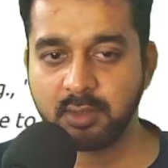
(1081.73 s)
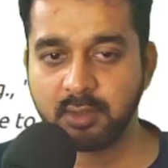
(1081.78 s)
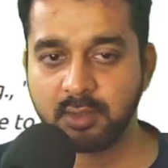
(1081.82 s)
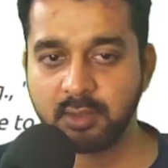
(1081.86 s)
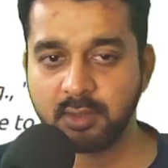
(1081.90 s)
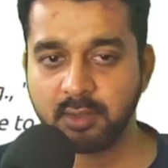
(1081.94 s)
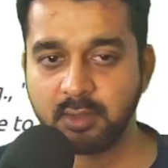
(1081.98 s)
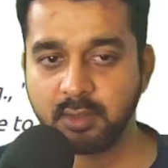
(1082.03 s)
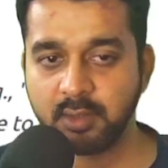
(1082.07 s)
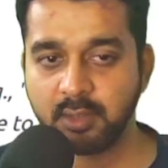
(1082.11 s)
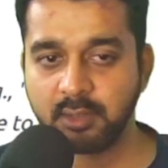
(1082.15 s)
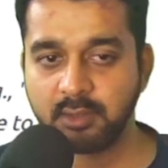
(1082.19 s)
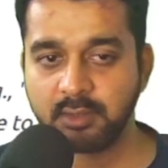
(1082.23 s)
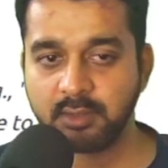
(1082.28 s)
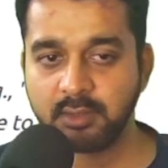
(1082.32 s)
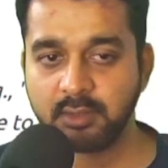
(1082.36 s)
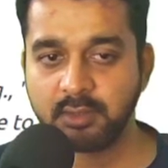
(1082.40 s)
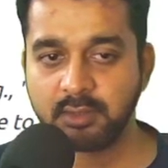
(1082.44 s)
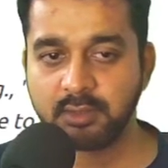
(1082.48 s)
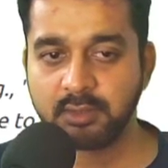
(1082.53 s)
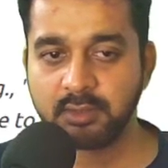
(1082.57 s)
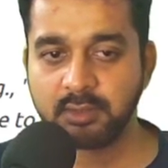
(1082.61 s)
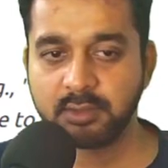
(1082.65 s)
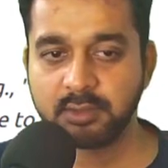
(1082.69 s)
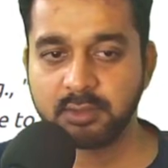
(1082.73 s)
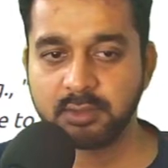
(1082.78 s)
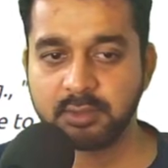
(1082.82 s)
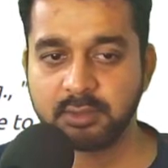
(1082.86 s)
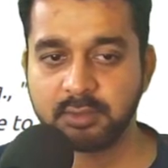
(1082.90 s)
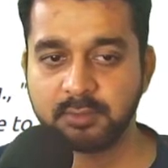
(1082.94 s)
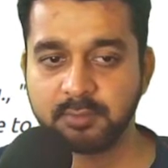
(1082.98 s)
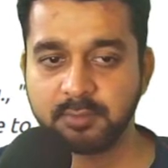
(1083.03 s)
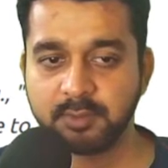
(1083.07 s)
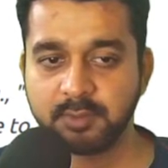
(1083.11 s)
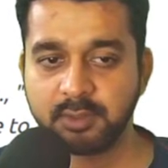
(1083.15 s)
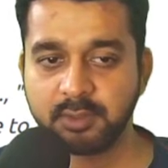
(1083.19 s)
I think this
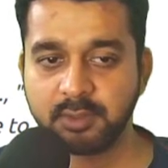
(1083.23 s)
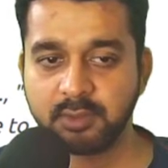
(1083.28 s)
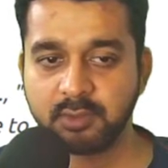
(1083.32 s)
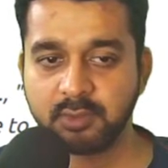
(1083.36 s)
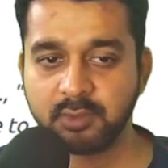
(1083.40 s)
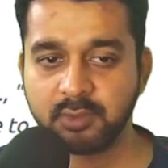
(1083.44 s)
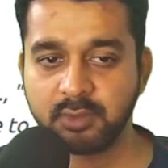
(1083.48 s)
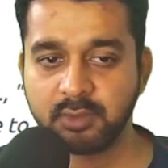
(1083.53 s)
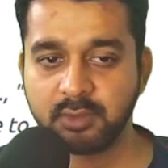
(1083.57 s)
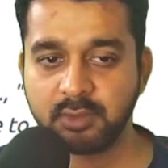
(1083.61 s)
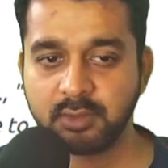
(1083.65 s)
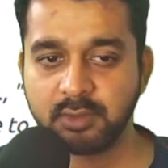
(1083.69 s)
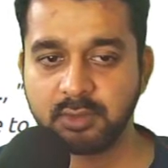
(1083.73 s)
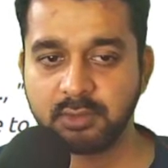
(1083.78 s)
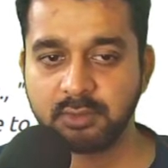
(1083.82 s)
particular